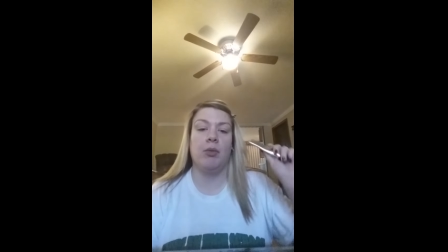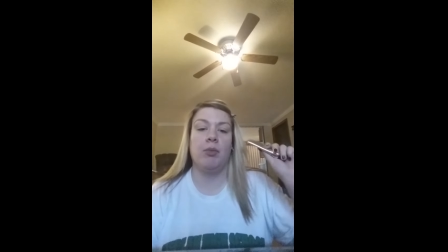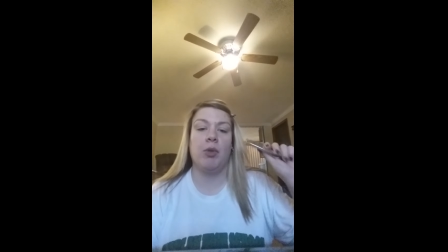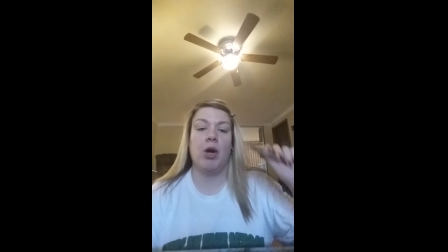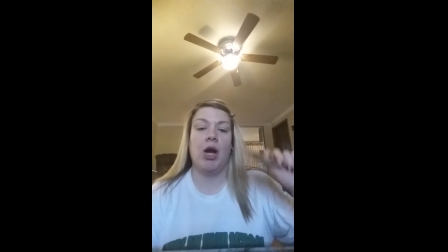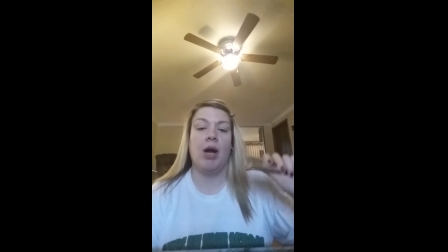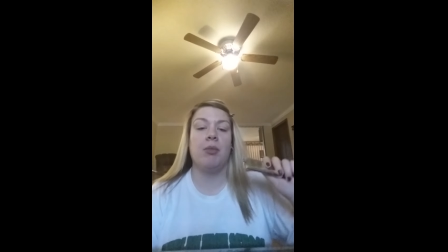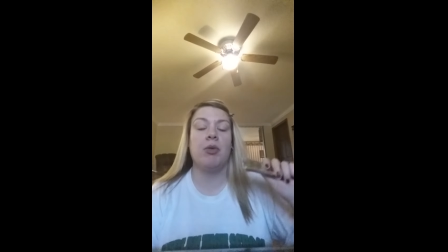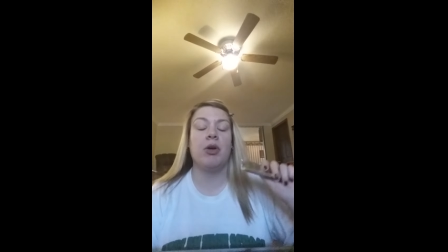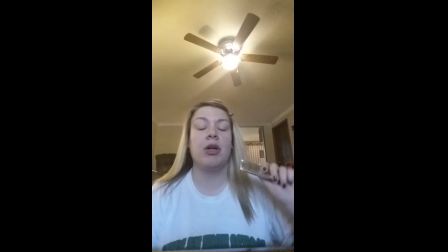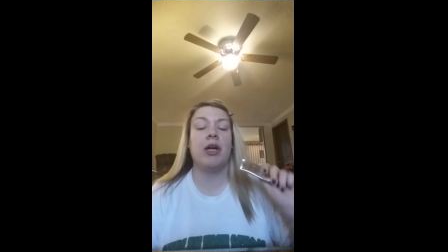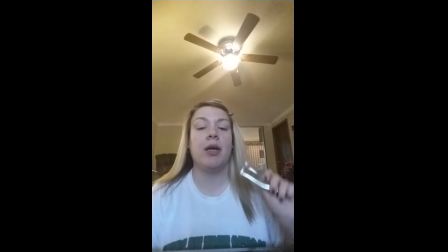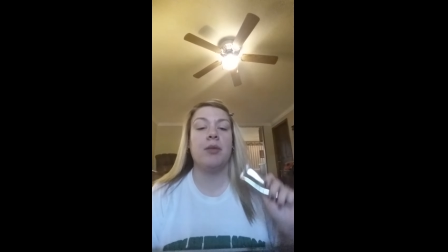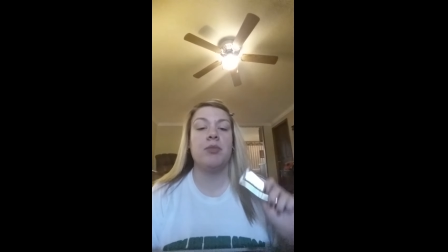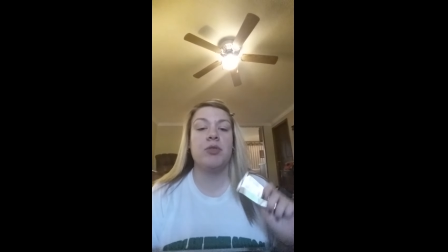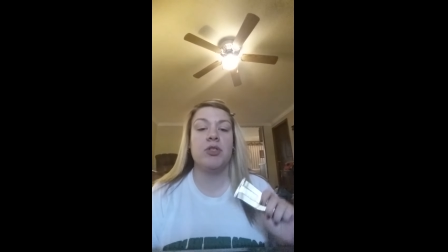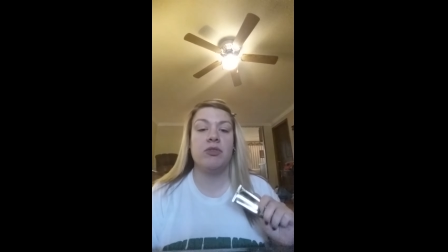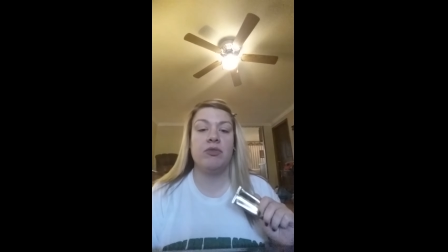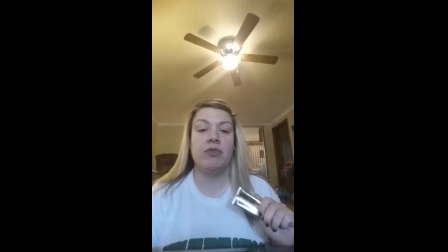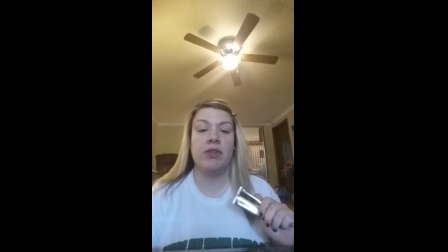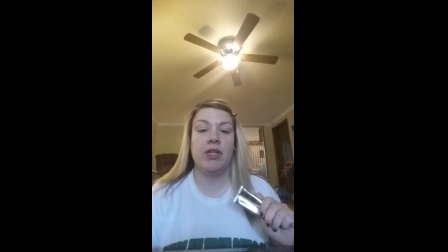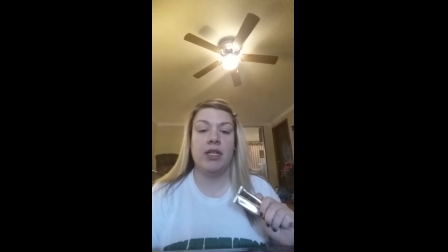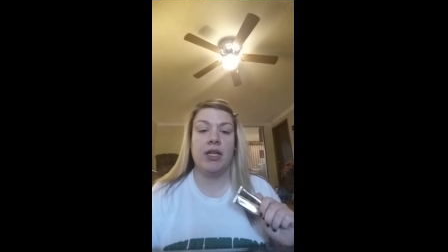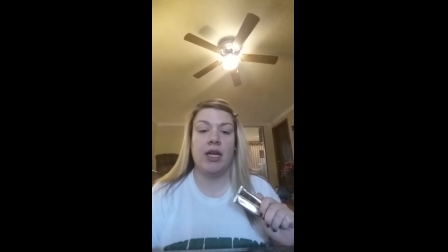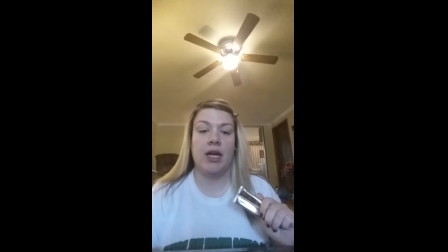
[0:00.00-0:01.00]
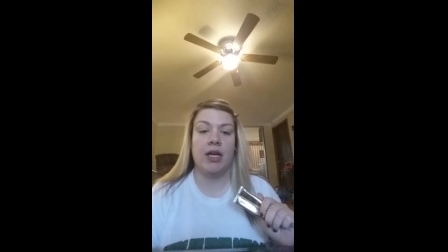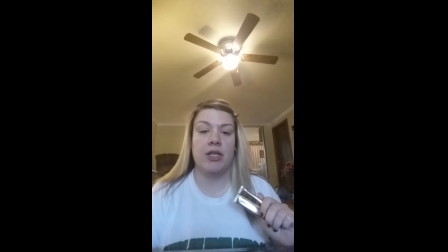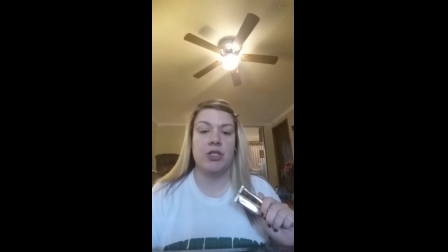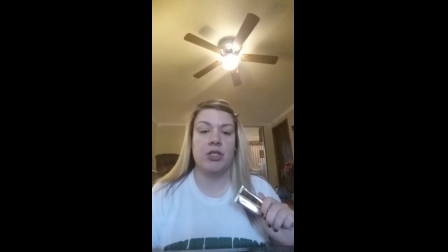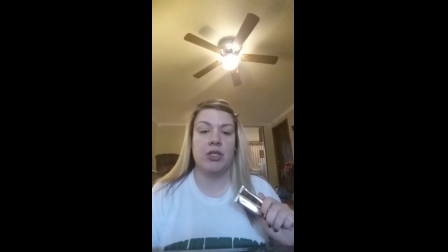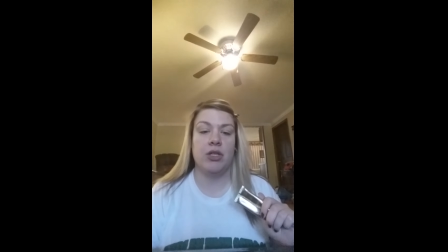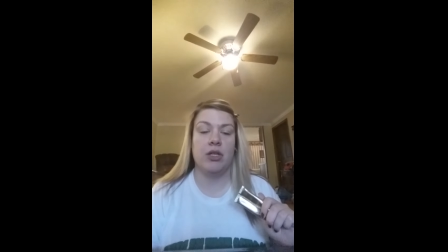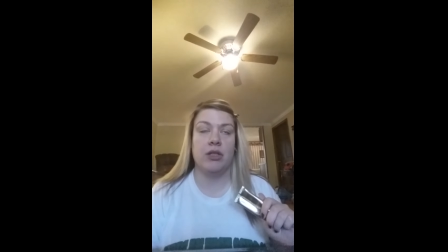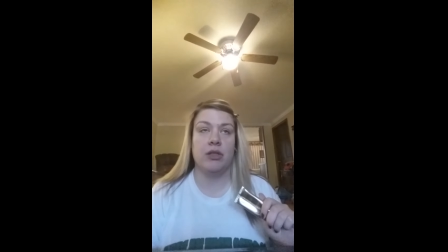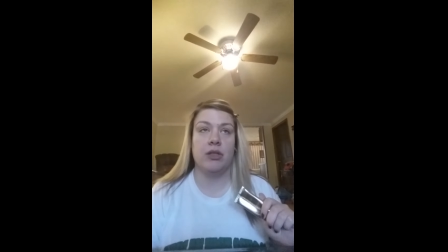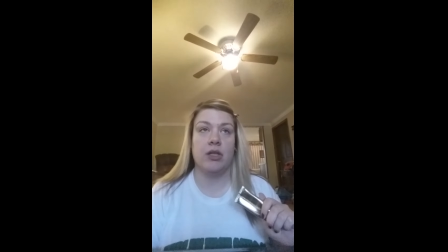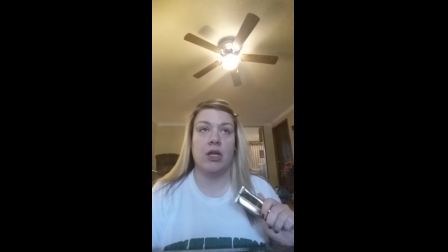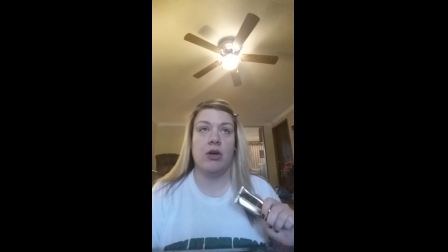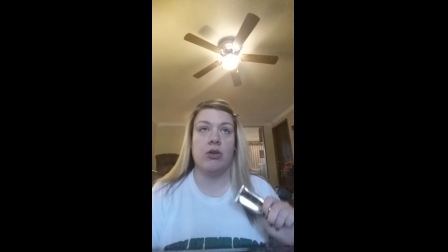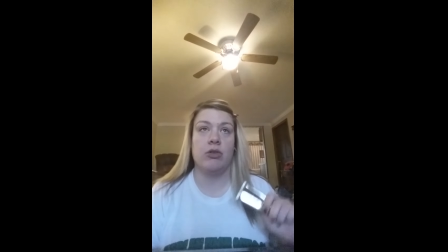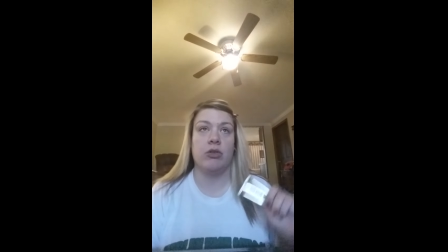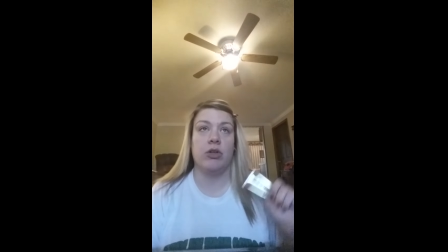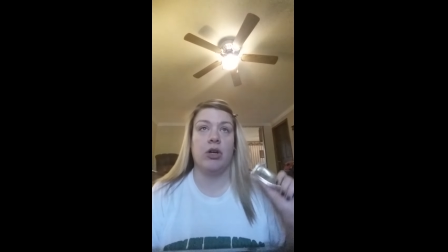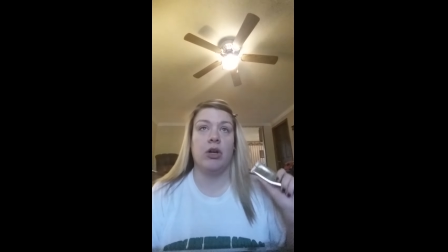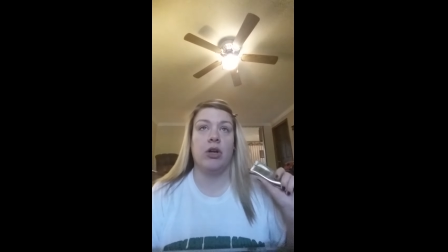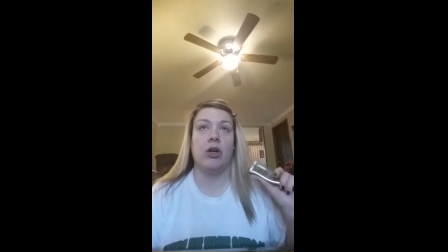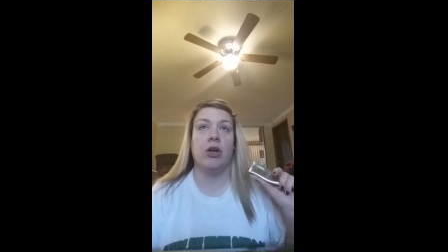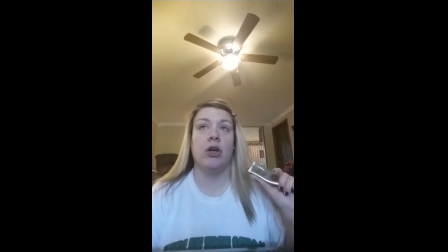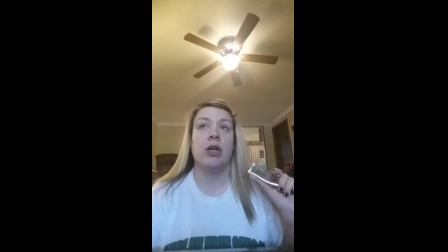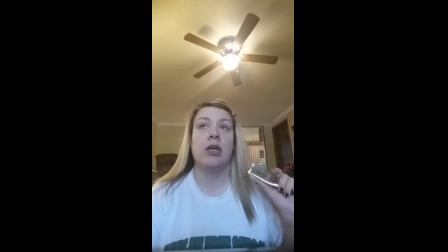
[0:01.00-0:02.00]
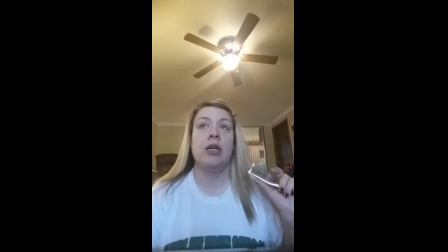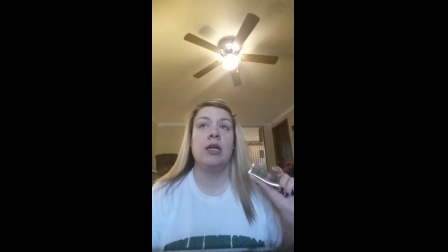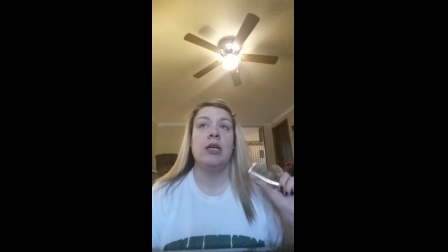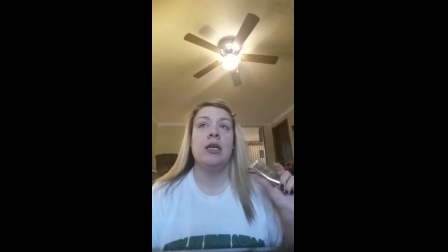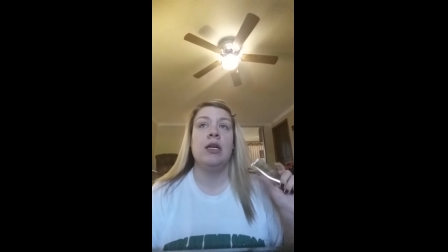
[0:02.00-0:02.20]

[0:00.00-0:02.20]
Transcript: Primer keeps your foundation on longer.